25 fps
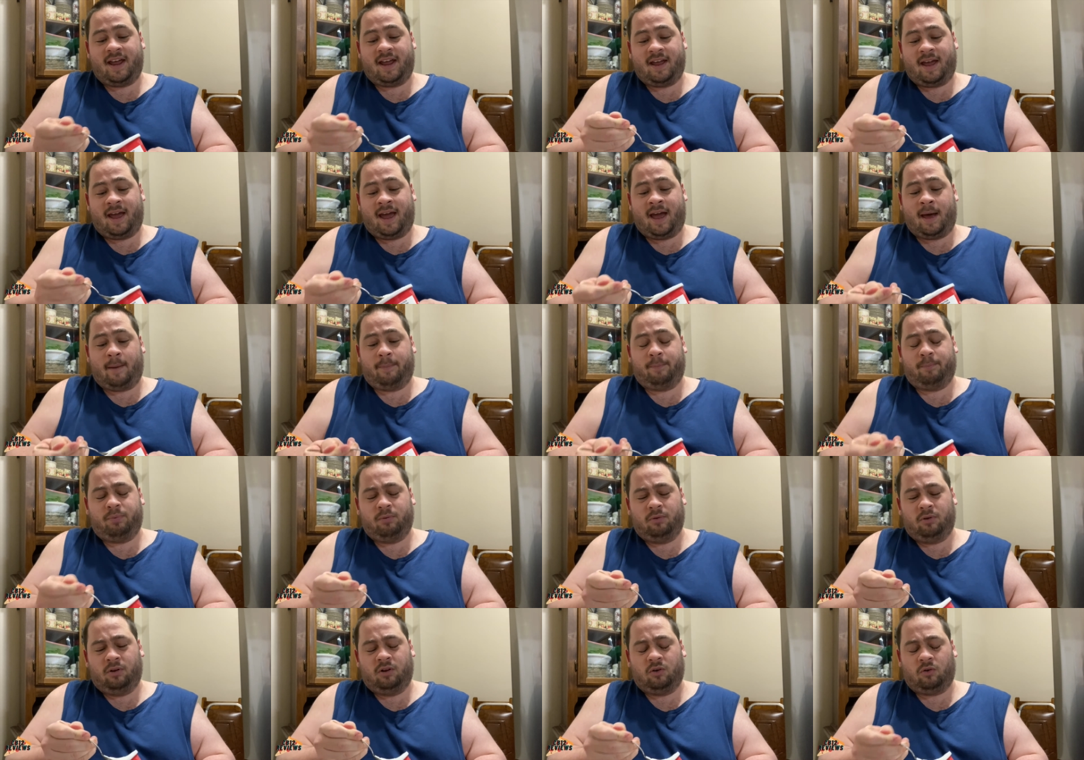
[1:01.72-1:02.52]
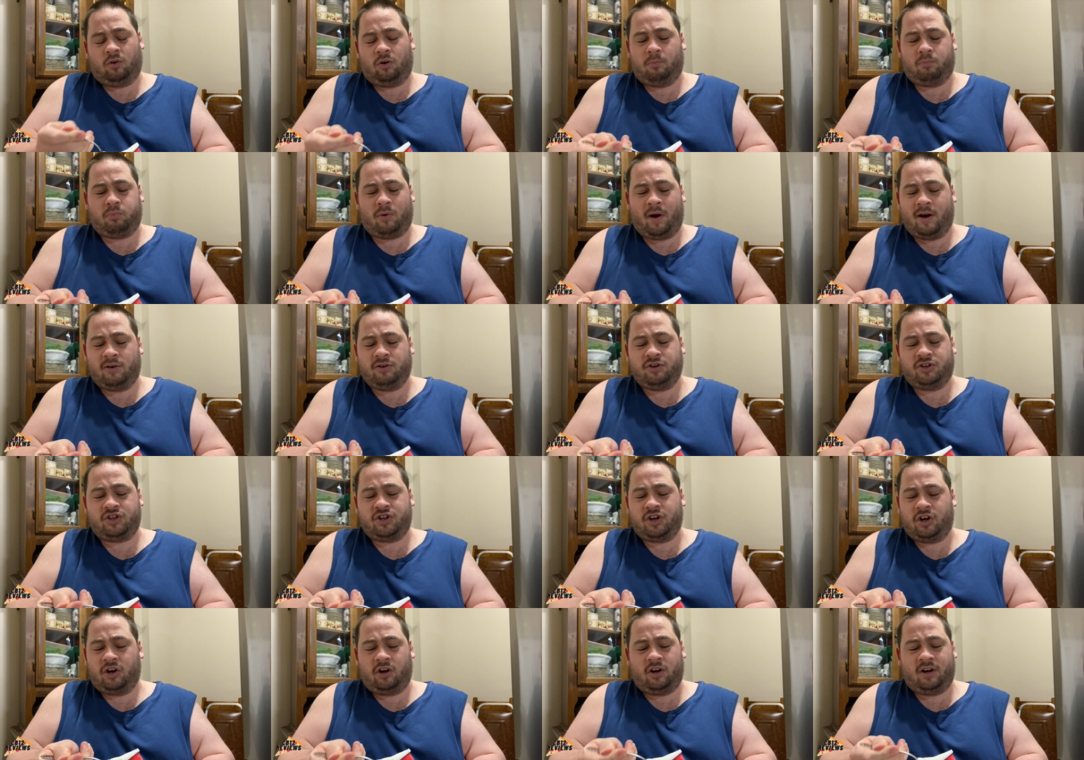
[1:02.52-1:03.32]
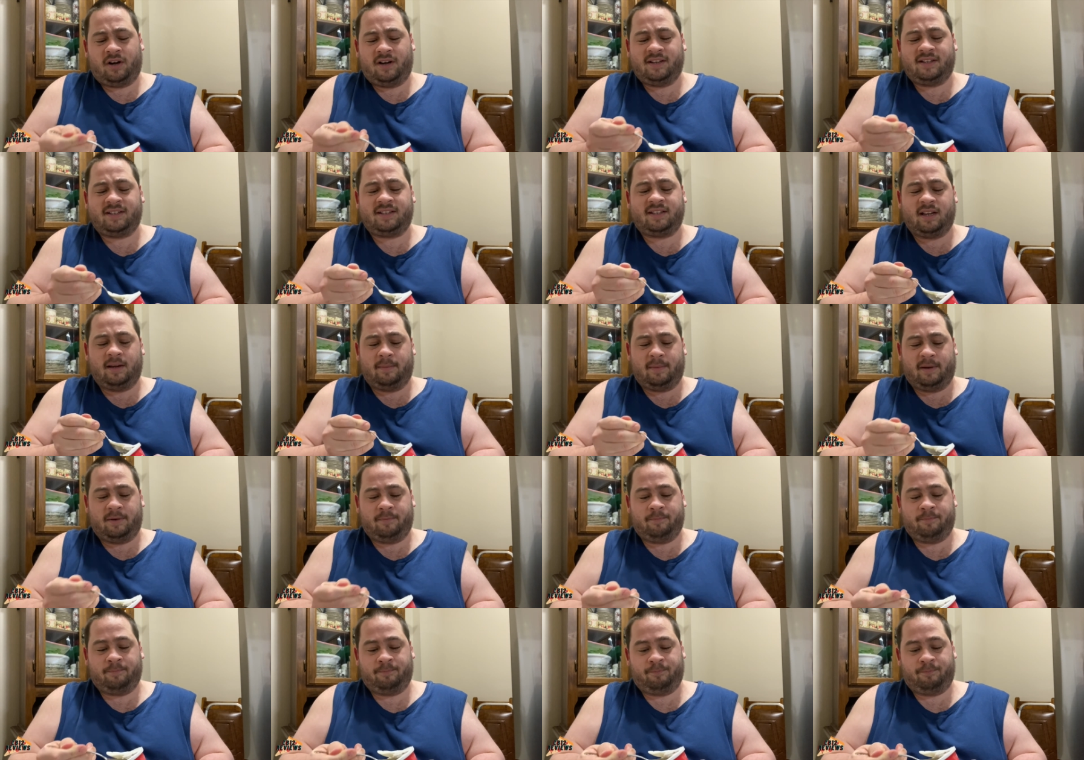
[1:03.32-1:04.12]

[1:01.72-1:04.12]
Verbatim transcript: apple or brown sugar and cinnamon.